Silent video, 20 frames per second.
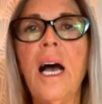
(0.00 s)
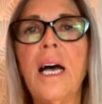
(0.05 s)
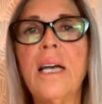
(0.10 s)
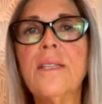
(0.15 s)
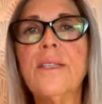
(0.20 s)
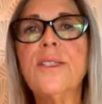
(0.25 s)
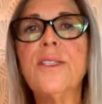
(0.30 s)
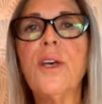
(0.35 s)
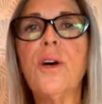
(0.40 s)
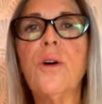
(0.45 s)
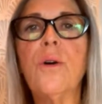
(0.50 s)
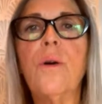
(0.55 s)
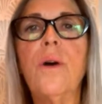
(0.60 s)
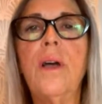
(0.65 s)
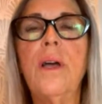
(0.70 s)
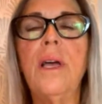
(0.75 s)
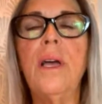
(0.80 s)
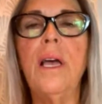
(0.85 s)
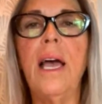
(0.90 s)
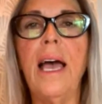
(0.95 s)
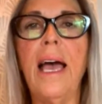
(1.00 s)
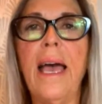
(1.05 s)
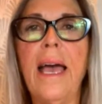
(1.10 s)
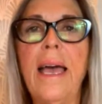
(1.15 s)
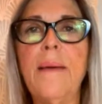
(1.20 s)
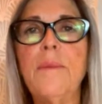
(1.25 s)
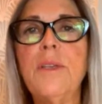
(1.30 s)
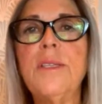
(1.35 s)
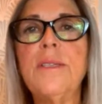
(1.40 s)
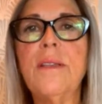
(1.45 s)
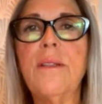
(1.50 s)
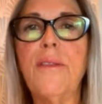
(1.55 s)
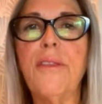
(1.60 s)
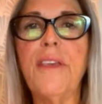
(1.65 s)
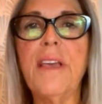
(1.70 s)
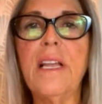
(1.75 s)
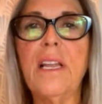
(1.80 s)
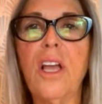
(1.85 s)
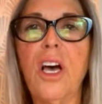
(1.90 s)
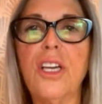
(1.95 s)
And so Emerson
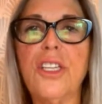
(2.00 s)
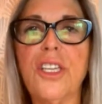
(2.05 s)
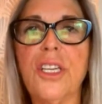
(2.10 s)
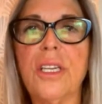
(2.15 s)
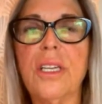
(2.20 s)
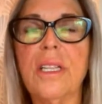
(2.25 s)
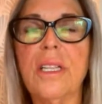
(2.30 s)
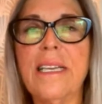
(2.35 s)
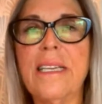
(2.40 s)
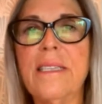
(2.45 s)
Theological